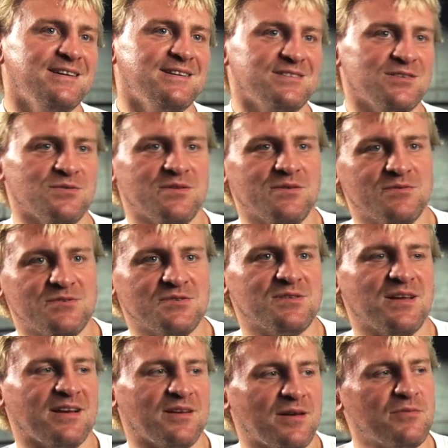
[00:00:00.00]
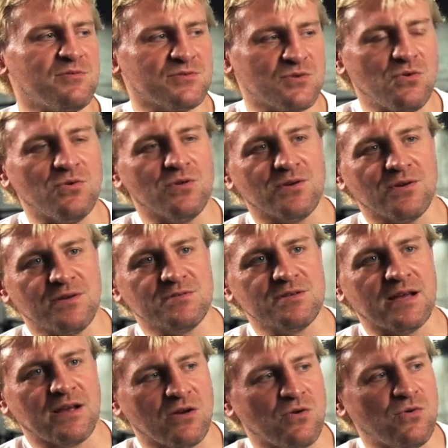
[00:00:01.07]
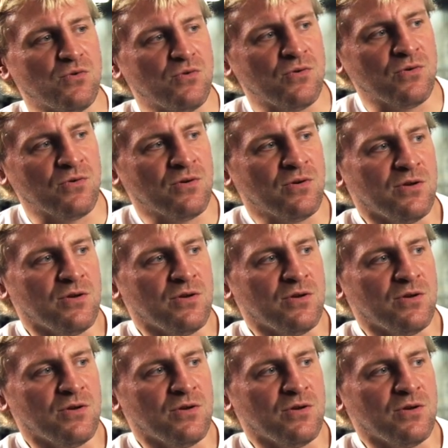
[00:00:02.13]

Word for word: so, they were just like it was cooler. It was like a cool,